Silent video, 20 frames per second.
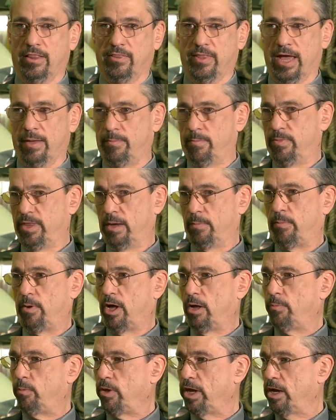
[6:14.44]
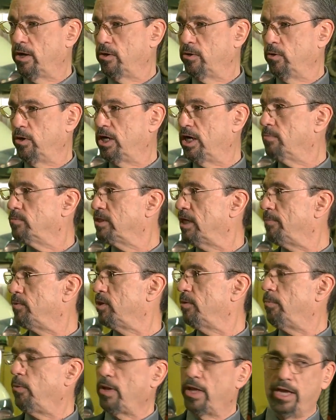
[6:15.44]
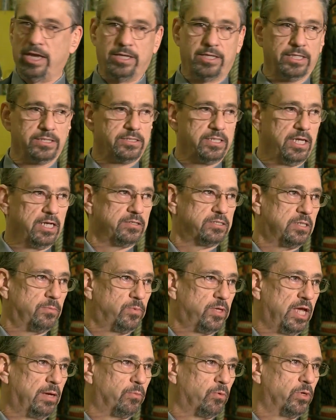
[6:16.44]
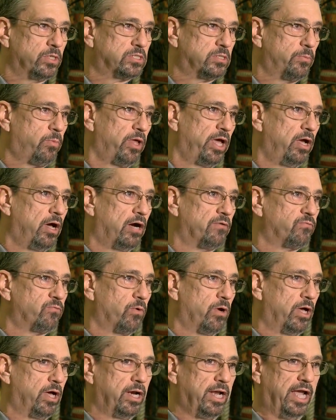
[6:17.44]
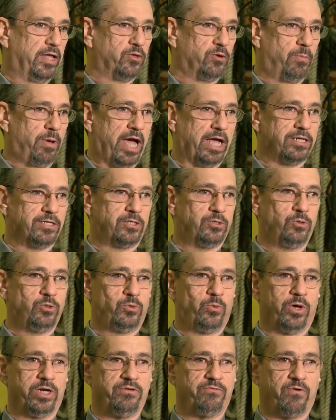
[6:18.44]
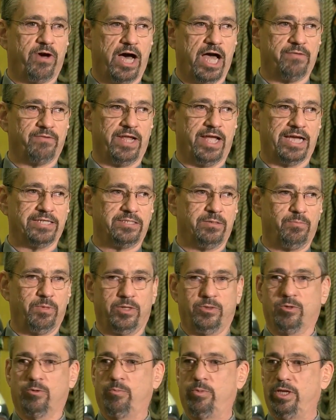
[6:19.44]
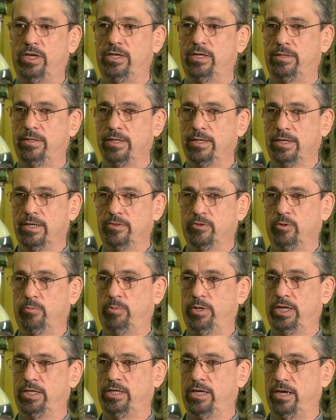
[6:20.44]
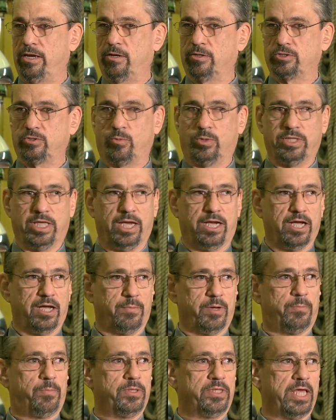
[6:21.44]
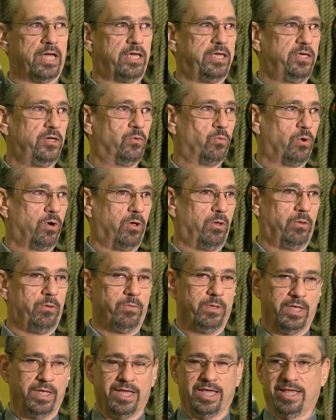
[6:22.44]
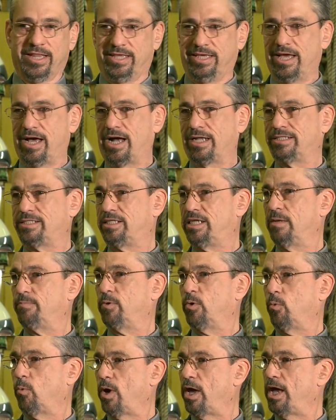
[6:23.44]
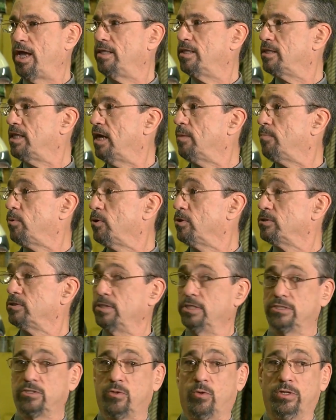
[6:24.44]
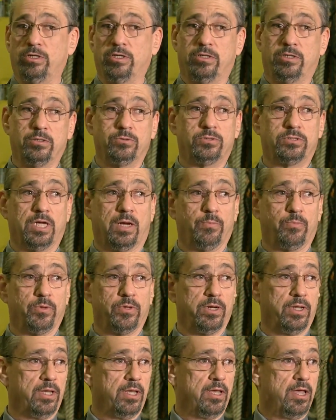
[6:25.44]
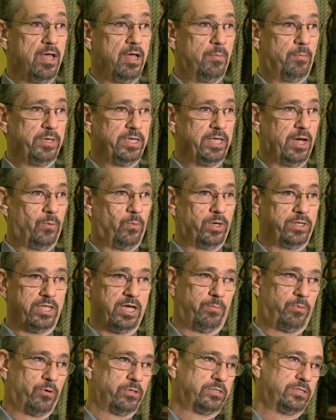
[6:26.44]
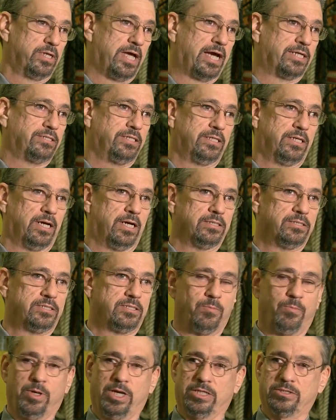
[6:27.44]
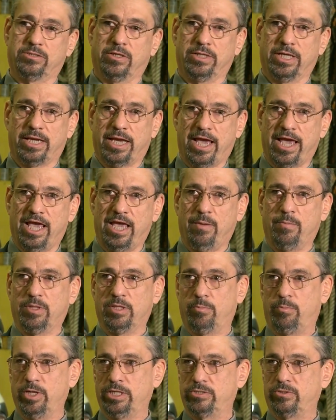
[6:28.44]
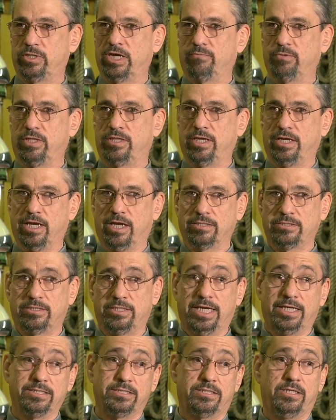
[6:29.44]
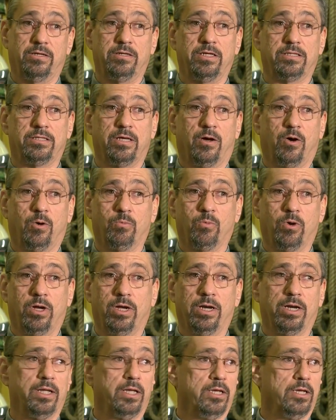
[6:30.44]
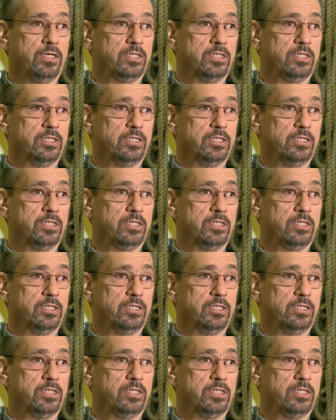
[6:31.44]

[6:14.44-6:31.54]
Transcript: That, that ball player who comes up to the plate, it's the end of September, it's the playoff run, and they're batting 225. It hasn't been their big, their big year. So when they come up in that key role, the odds tip away that that person is going to do something. But yet, what that person actually does depends on the game and the pitcher and everything else, and they can still hit the home run.